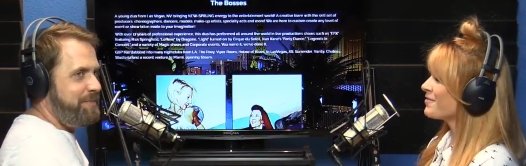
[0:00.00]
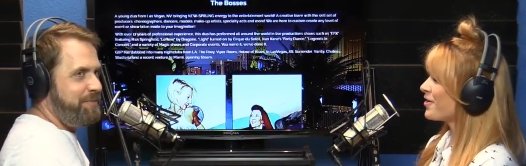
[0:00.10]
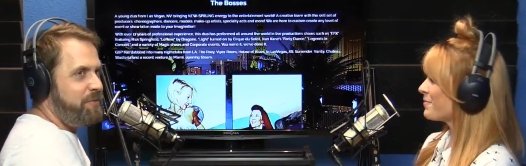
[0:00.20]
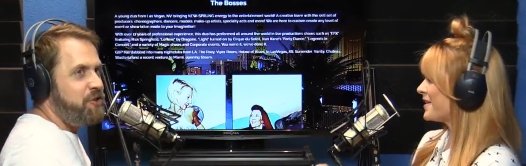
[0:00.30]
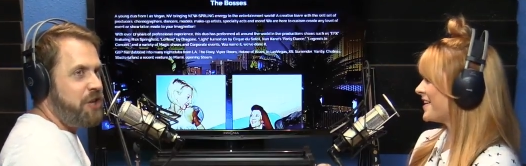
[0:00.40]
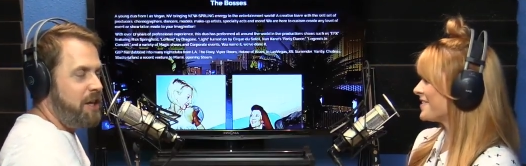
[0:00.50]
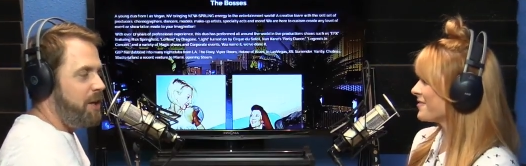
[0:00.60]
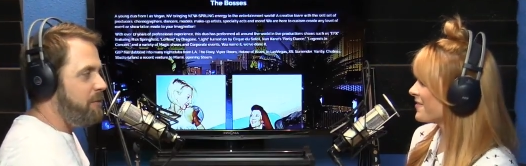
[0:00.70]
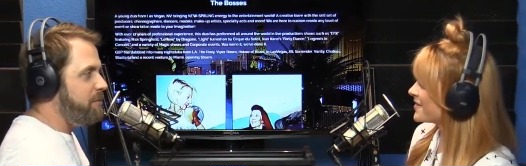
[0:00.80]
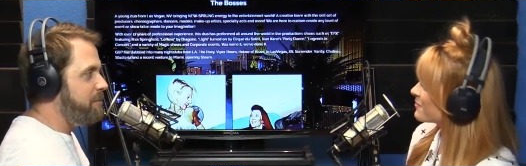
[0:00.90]
Speaker 1: all my dancer
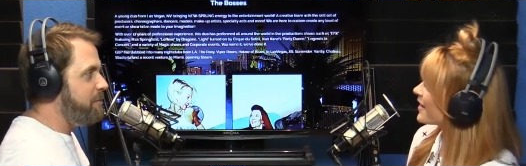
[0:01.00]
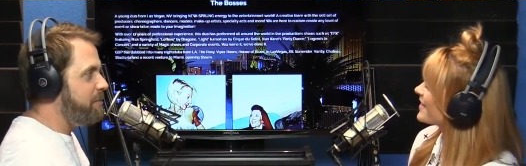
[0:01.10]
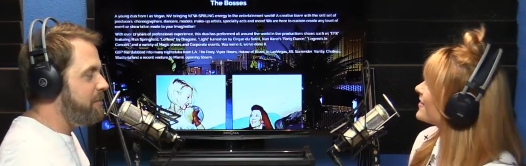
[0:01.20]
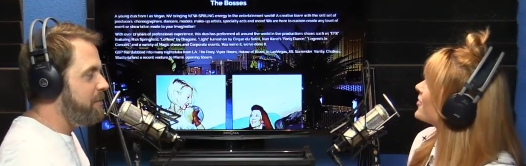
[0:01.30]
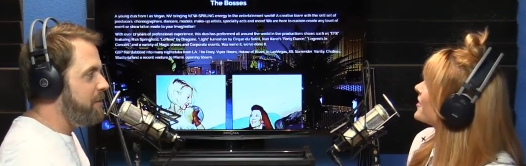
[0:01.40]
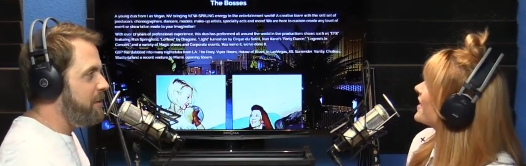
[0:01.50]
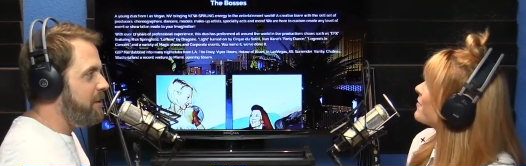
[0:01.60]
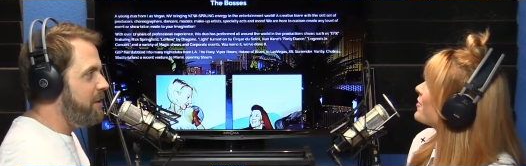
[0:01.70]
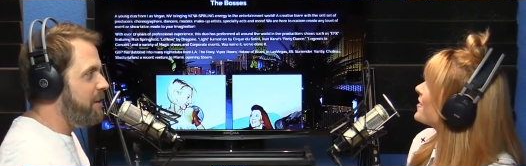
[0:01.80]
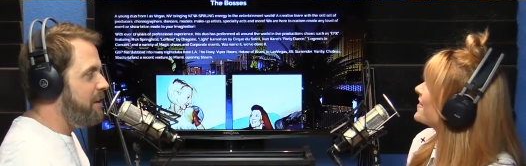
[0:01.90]
friends were like, "You're on
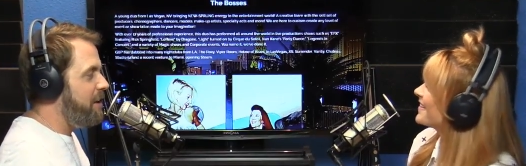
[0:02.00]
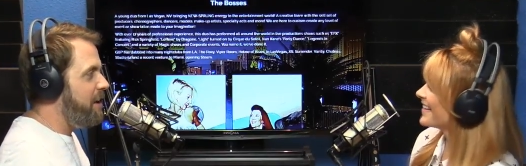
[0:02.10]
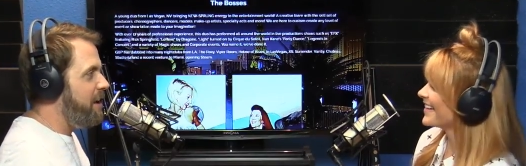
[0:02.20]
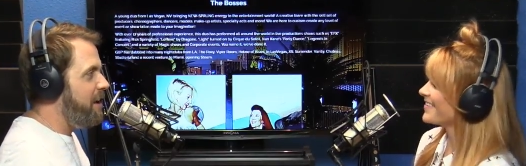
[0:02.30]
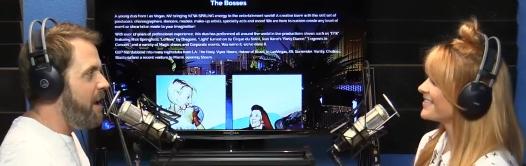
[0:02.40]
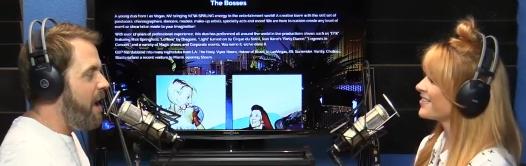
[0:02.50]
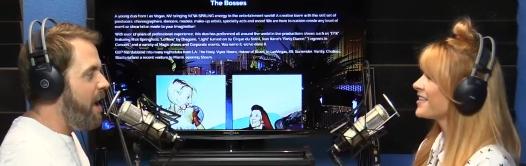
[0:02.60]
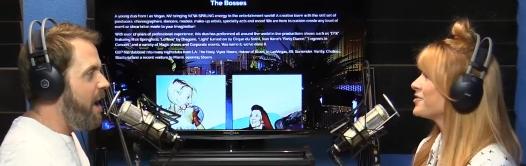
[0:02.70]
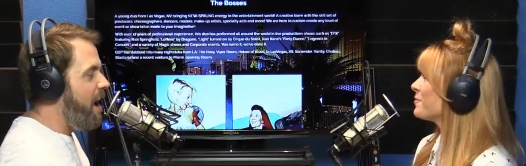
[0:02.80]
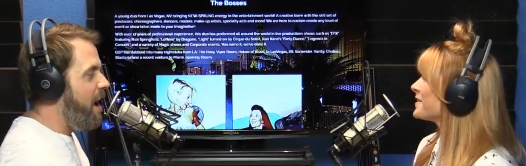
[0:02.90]
camera," and I, they're like,
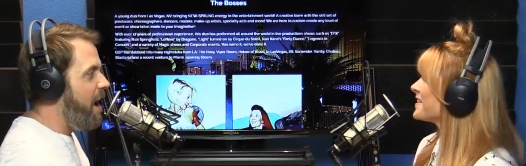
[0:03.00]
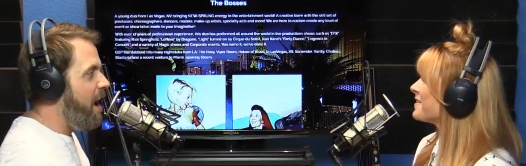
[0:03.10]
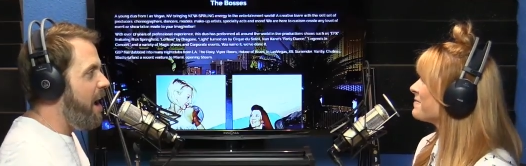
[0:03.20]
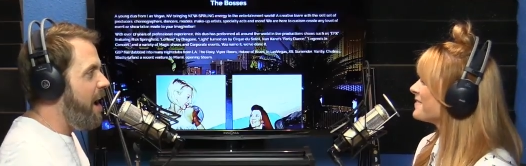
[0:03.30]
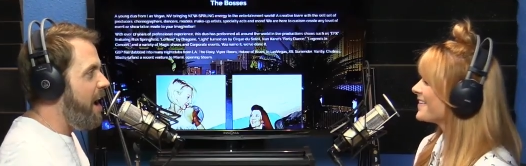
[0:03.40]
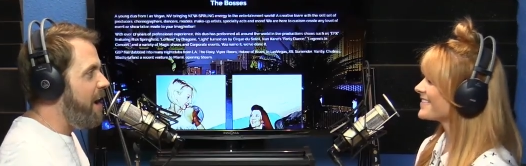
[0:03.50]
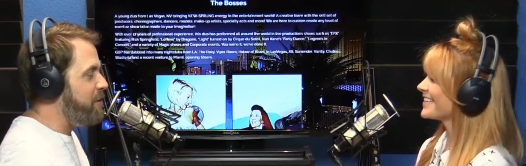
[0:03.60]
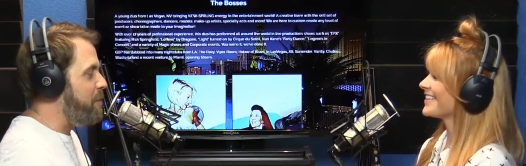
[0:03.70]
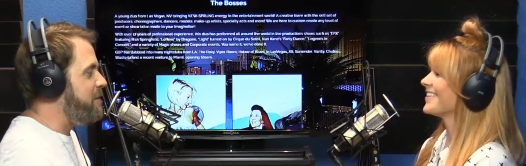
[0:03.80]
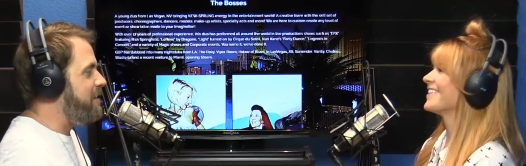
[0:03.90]
"Don't mess up." I was like,
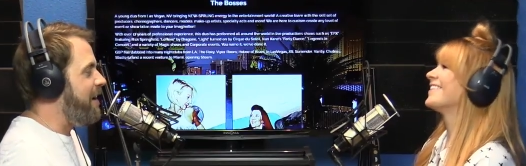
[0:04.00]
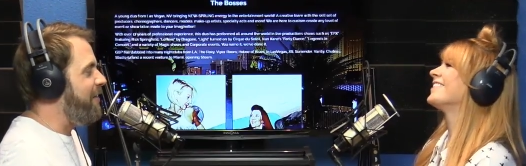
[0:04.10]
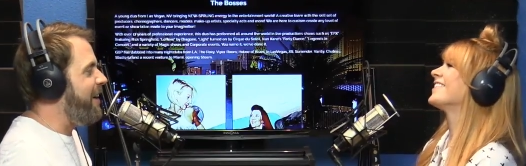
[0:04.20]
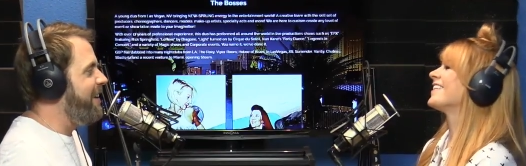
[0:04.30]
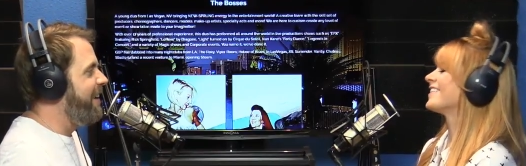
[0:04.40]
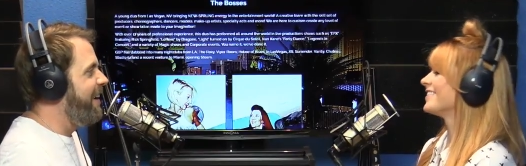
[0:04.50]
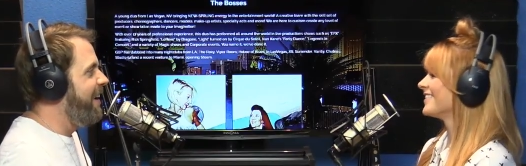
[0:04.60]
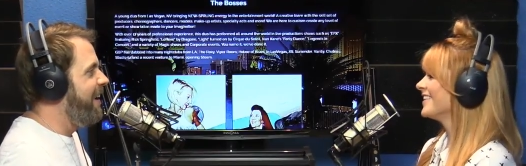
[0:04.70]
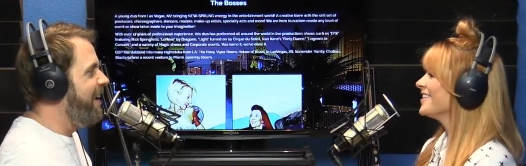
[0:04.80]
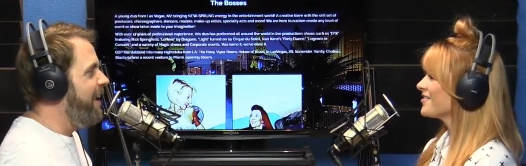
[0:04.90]
"Don't mess up, yeah, oh, right?" God.
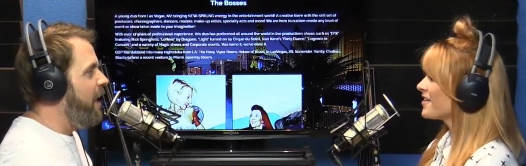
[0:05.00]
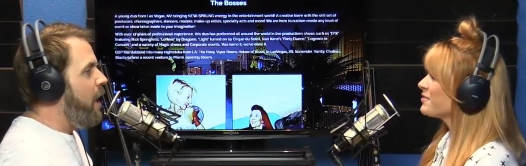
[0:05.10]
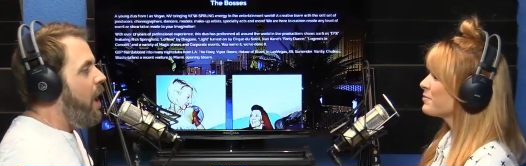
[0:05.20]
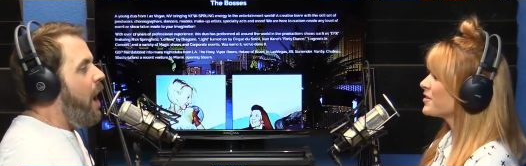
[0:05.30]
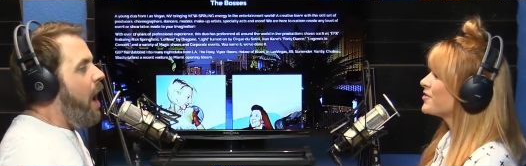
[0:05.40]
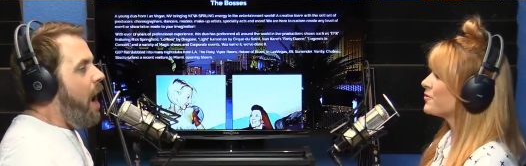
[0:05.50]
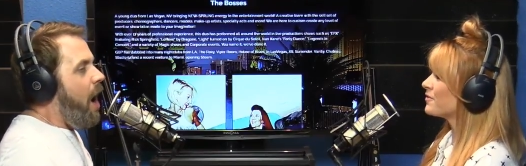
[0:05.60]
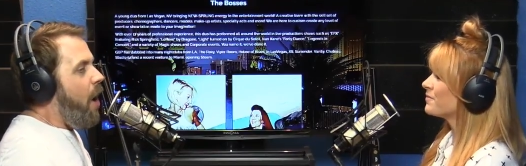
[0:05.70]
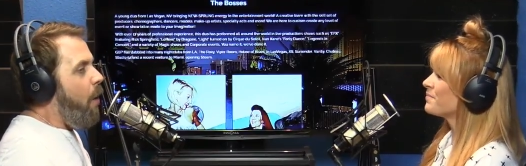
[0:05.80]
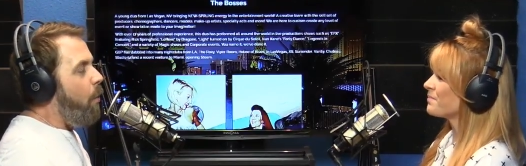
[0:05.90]
So that was pretty
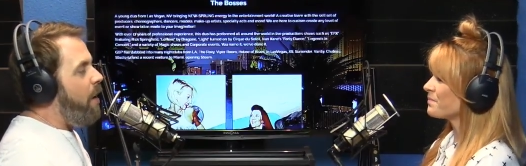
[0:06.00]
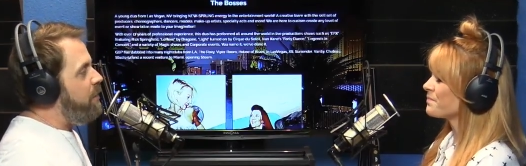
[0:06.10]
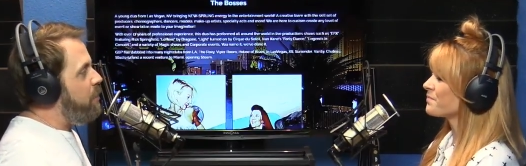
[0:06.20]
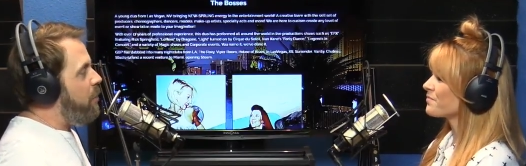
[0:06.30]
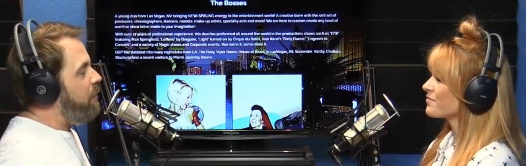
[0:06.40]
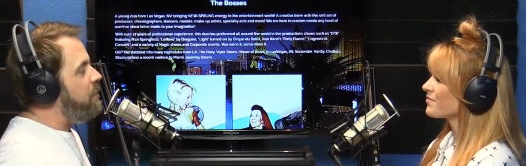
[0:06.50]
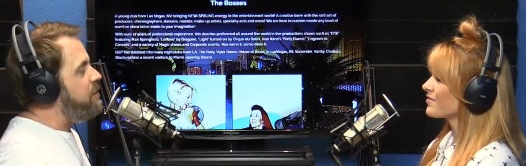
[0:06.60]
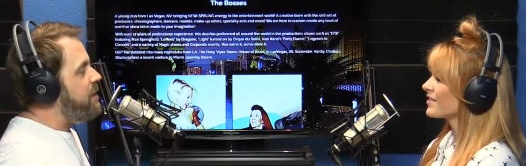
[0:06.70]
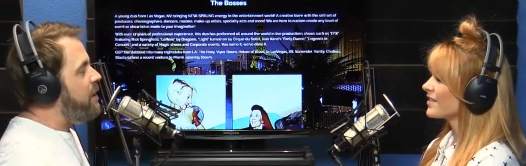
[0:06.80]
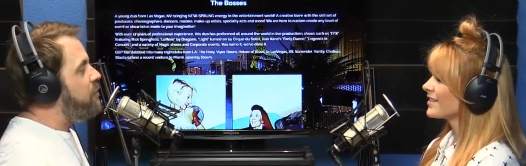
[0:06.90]
cool.
Speaker 2: Have you have you
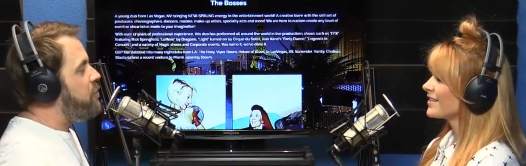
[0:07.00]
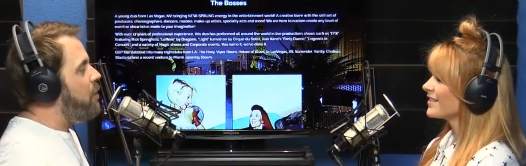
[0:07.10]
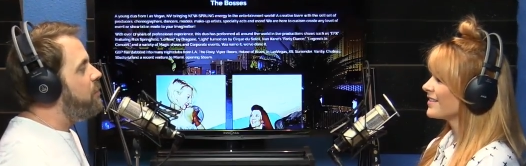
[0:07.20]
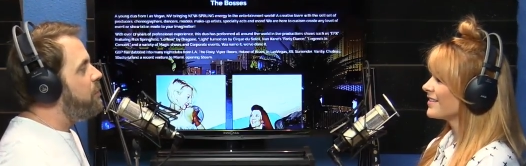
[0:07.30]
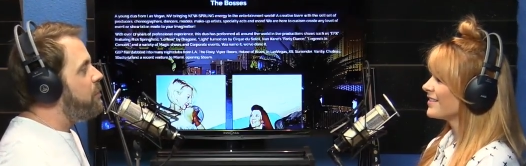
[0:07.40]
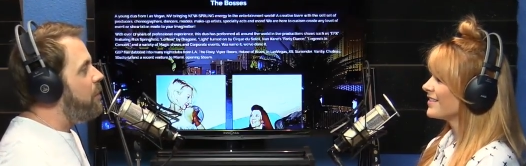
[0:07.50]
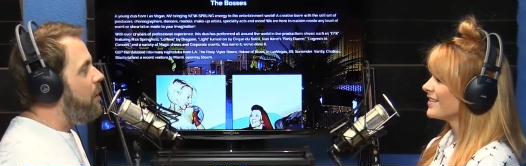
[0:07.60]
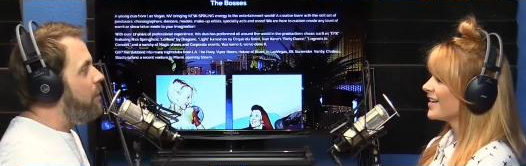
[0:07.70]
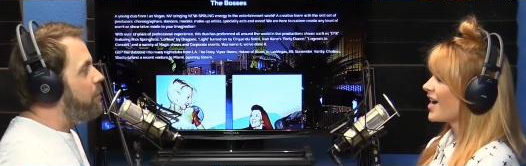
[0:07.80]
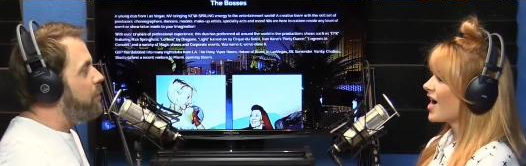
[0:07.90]
seen that show
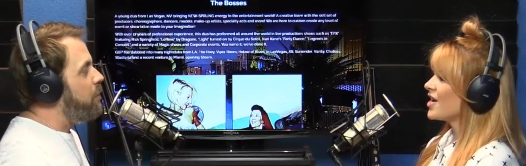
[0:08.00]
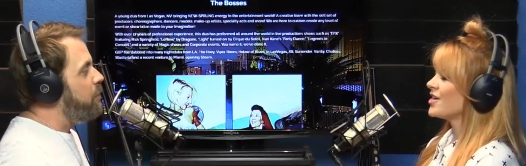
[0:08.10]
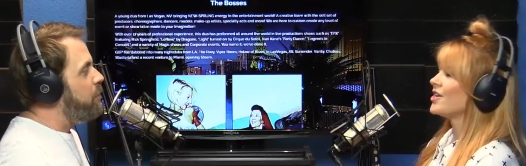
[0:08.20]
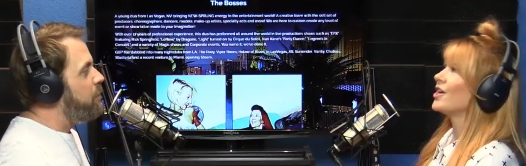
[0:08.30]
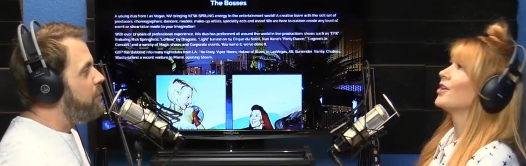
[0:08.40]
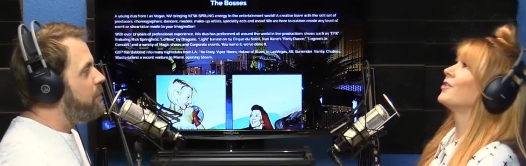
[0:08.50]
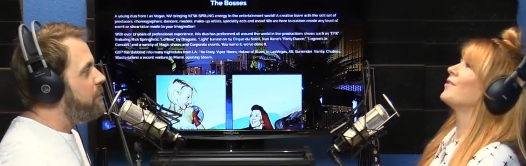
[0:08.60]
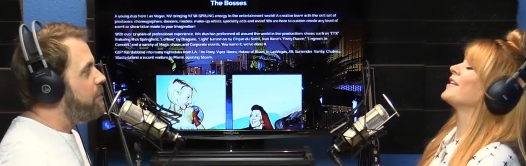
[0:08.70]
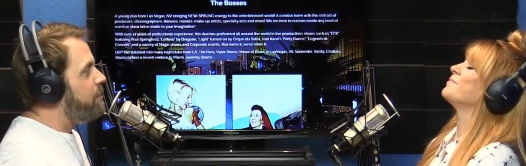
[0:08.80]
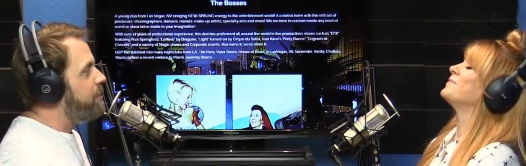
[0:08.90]
all through?
Speaker 1: No, I'm